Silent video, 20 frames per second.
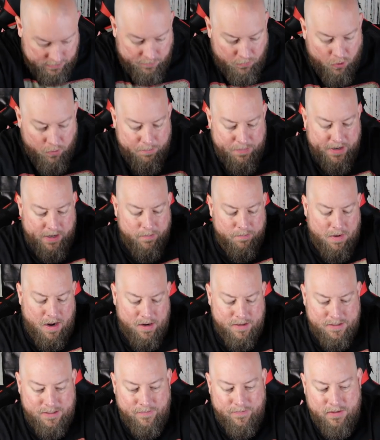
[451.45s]
Some more bigger
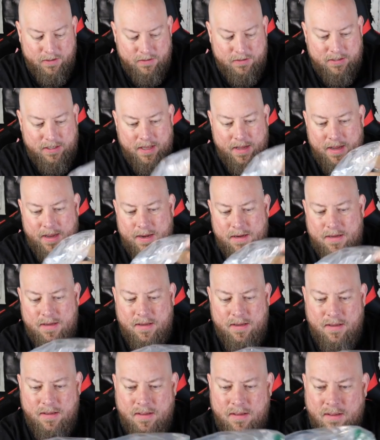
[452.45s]
box stuff, it looks like.
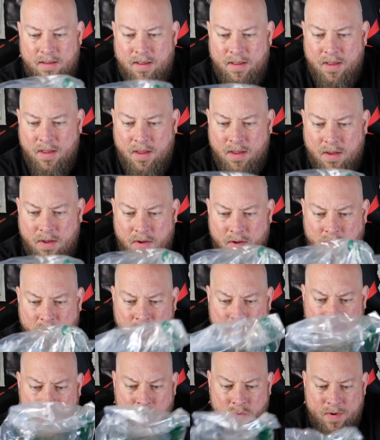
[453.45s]

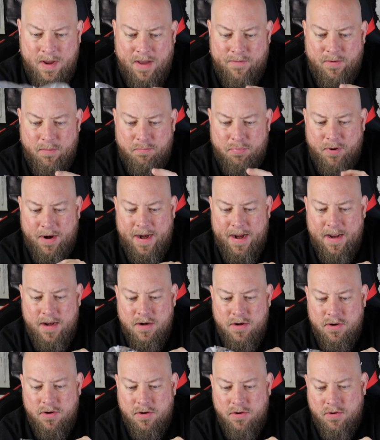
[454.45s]
We have a
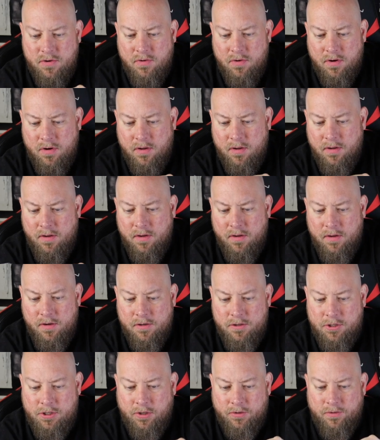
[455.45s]
brand new
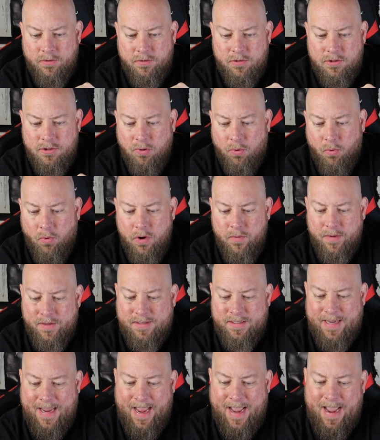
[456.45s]
children's toy
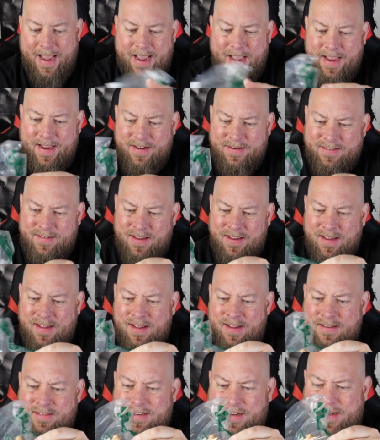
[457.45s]
with tags.
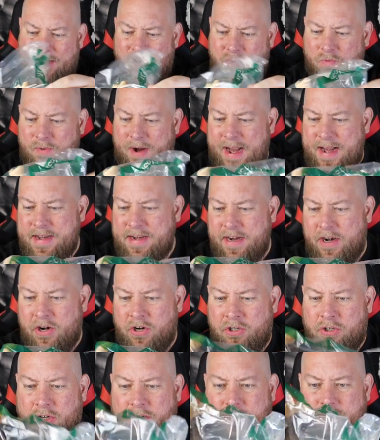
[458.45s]
It's like a reindeer
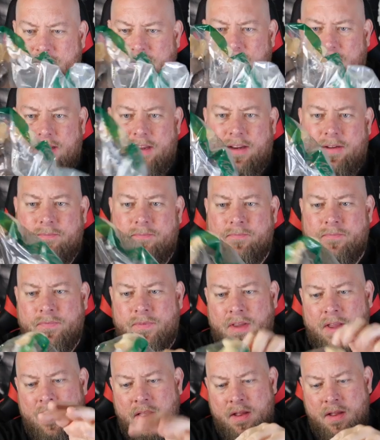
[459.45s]
looking thing.
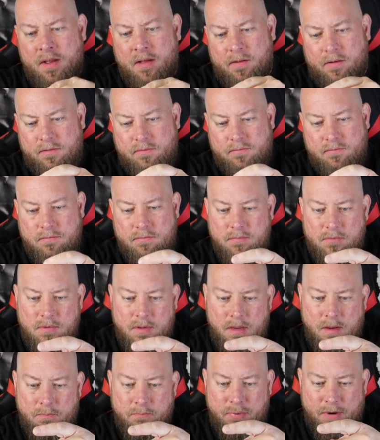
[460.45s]

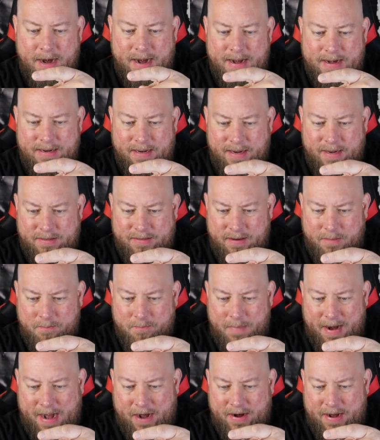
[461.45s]
Brand is
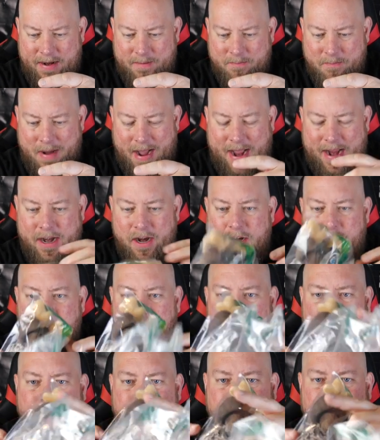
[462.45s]
Mary Meyer.
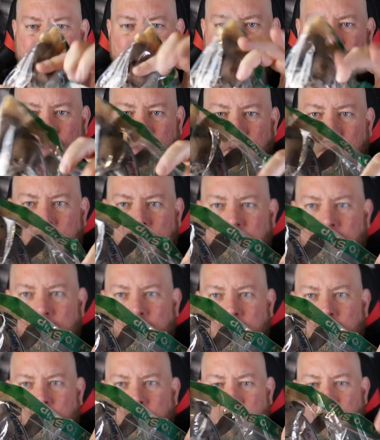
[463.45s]

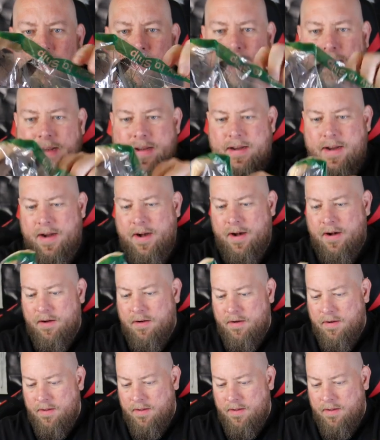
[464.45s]
A reindeer.